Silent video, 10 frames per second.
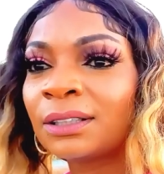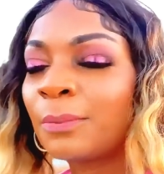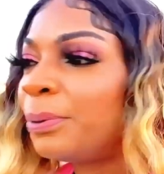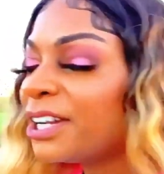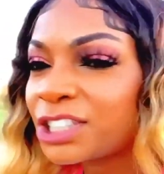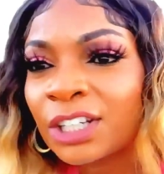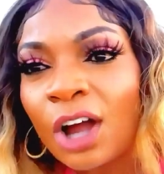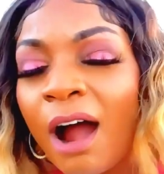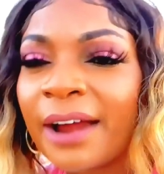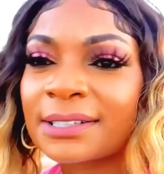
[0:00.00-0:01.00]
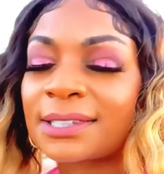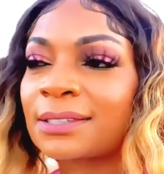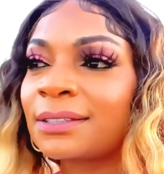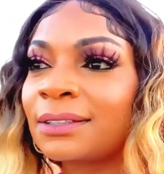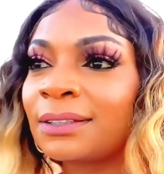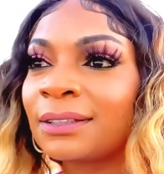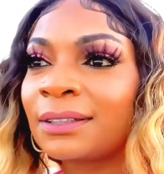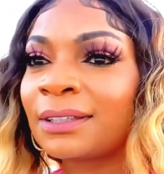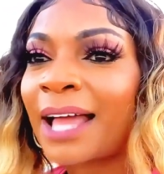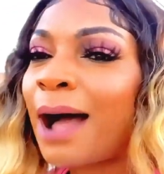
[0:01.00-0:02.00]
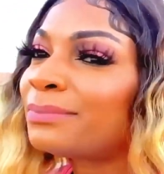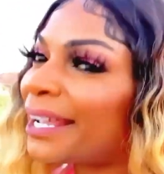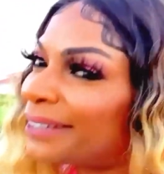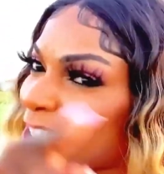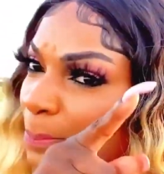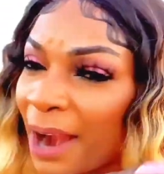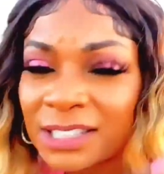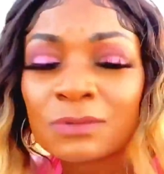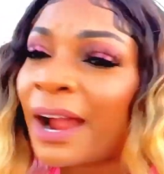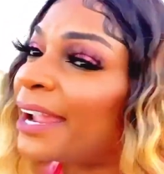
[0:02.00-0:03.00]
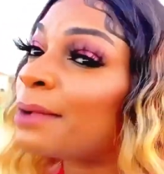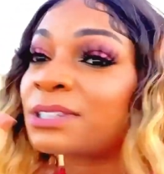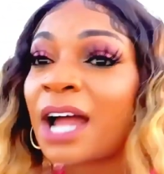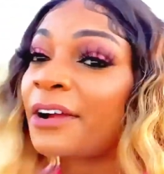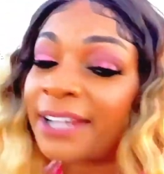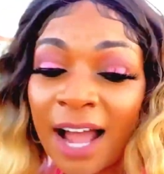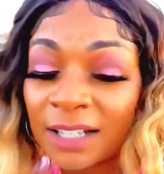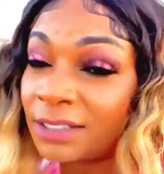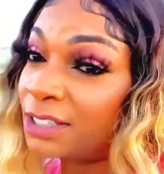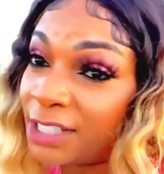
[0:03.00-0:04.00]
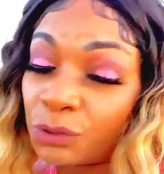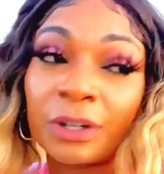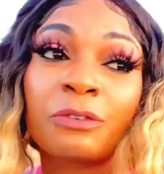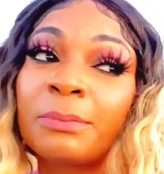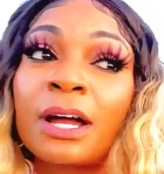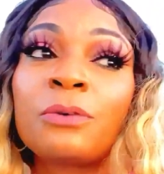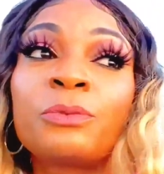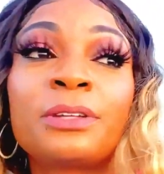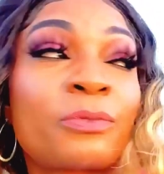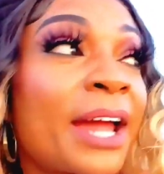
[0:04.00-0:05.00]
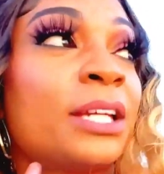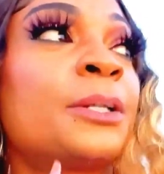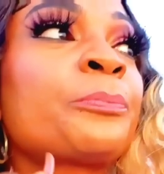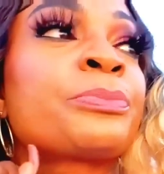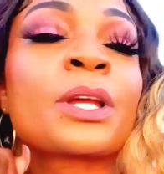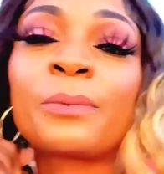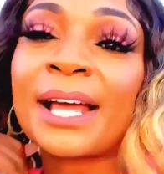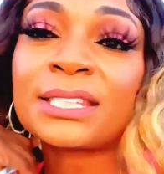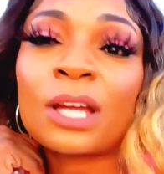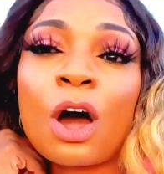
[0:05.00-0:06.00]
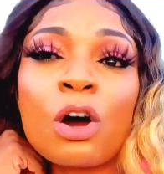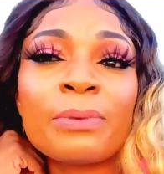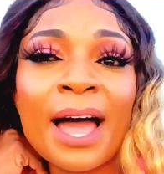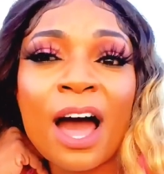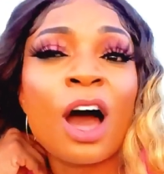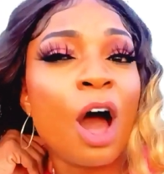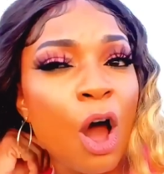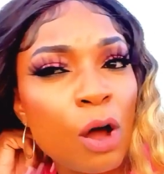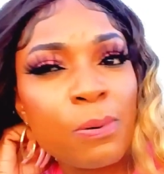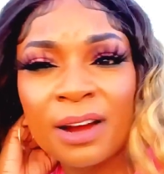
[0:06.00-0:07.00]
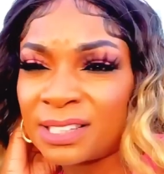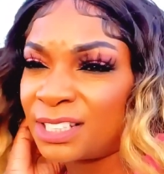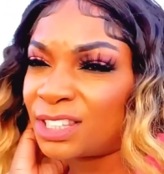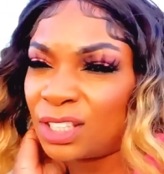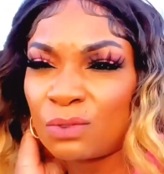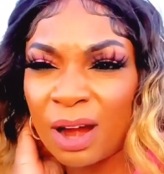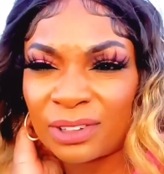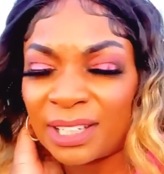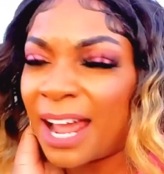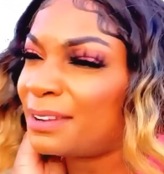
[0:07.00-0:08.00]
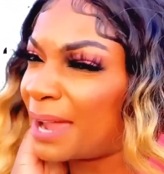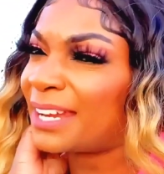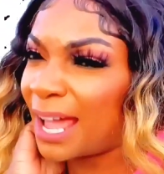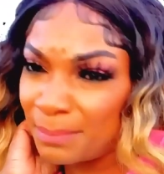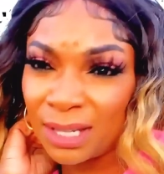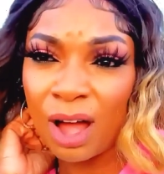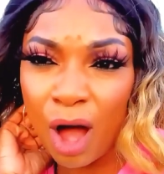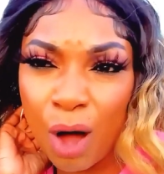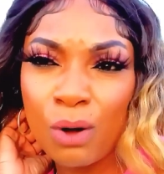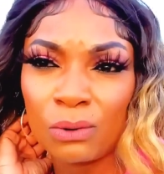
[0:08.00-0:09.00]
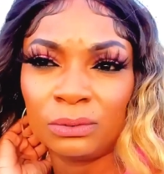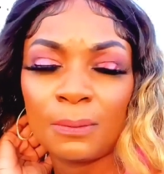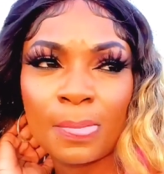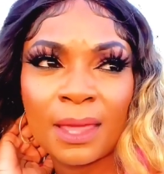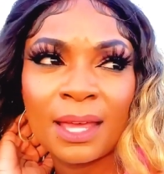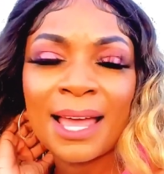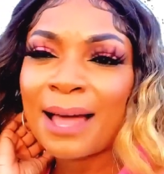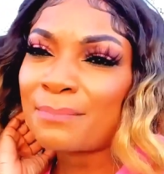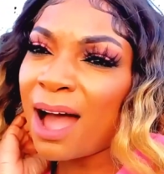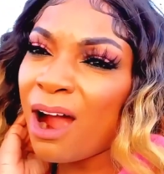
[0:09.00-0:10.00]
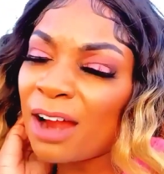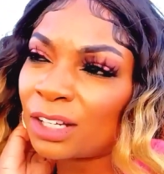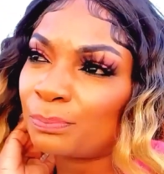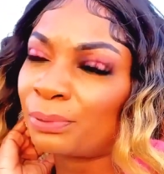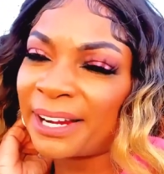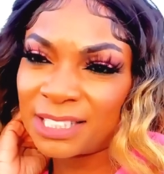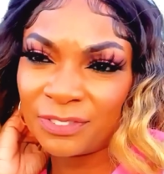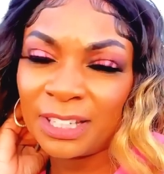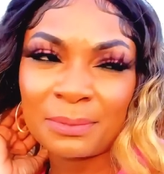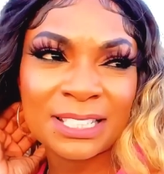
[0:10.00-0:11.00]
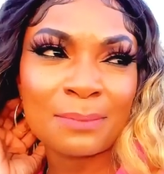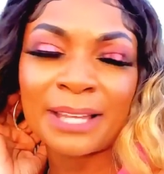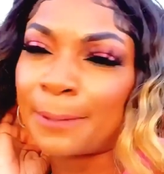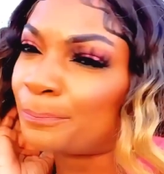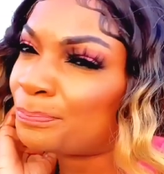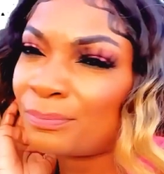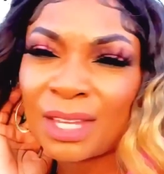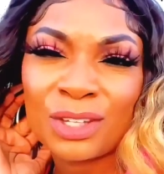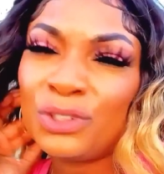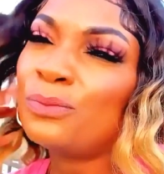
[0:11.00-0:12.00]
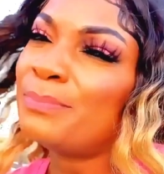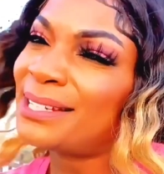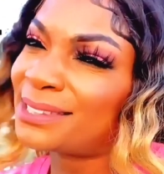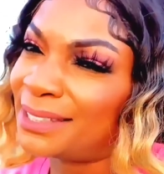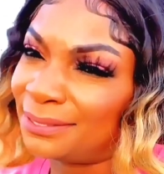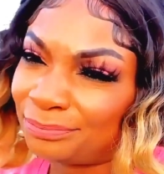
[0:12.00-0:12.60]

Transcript: Pushing carts. I'm like, this person right here, I'm sorry, y'all could disagree with me right here. When I see an old person still working, I mean old, my heart breaks for them, because I'm like, you missed it.